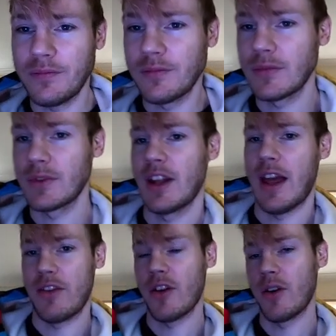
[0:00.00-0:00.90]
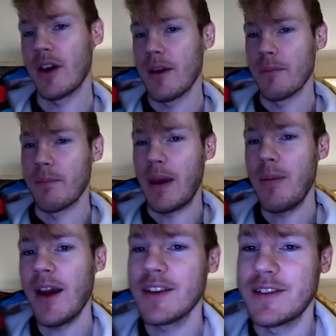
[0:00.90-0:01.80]
And so maybe out
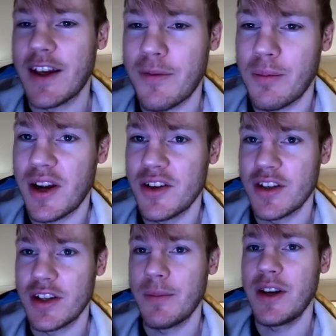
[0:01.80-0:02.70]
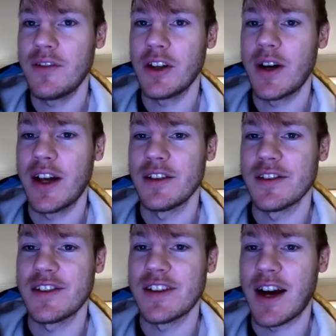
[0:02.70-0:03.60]
of desperation, he might even go ahead and
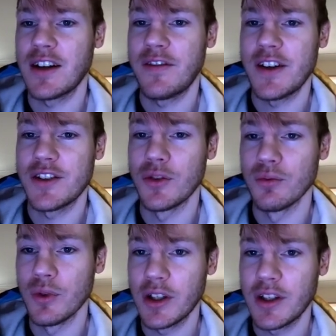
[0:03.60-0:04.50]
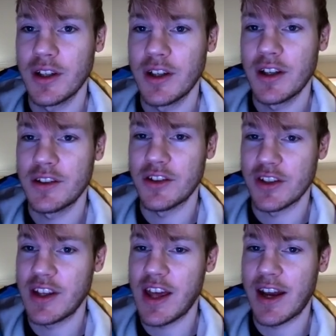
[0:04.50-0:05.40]
sacrifice the rook to just
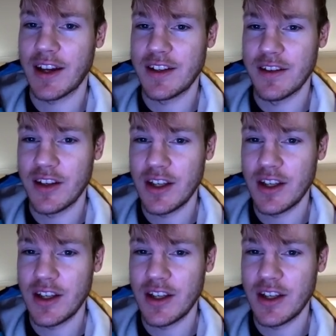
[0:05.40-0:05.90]
get activity.